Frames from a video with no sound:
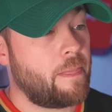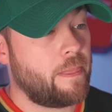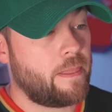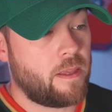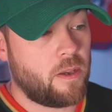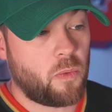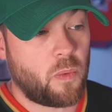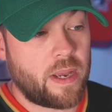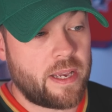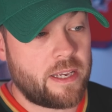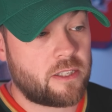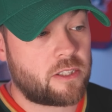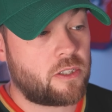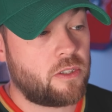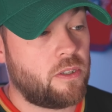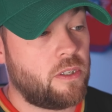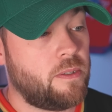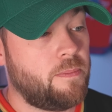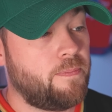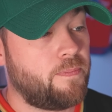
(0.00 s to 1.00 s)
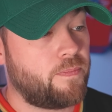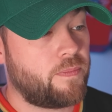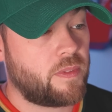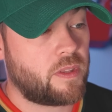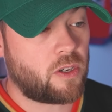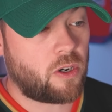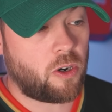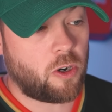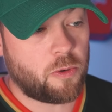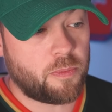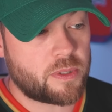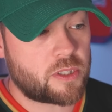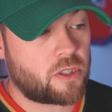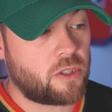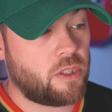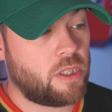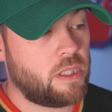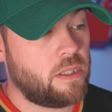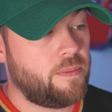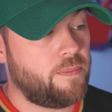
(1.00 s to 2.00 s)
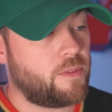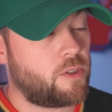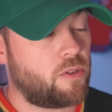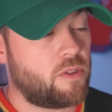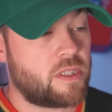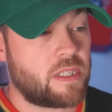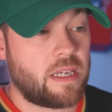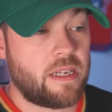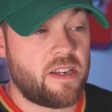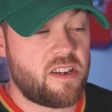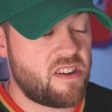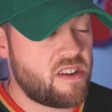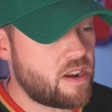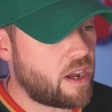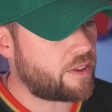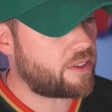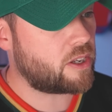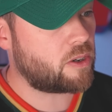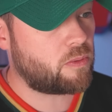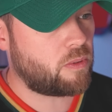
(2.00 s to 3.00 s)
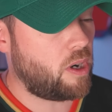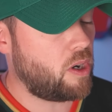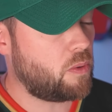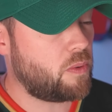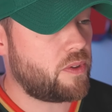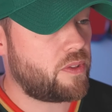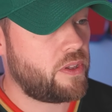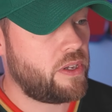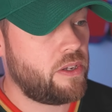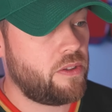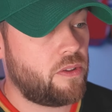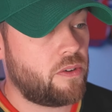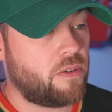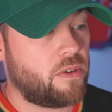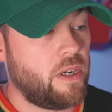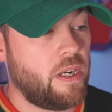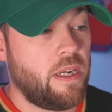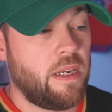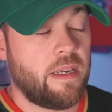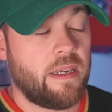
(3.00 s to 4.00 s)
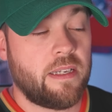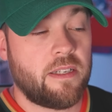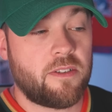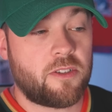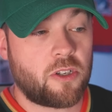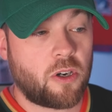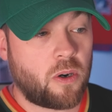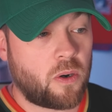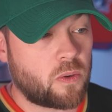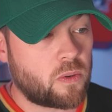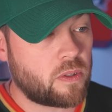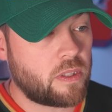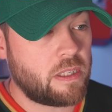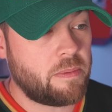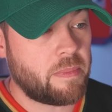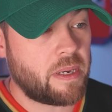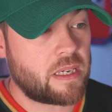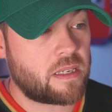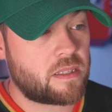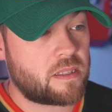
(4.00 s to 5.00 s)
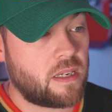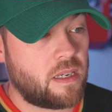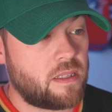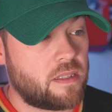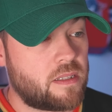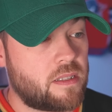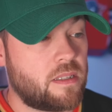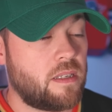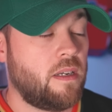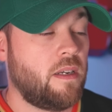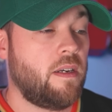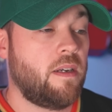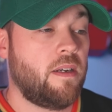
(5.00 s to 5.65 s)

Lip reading: The away is good. The home is good. There is nothing wrong with either. It totally makes sense.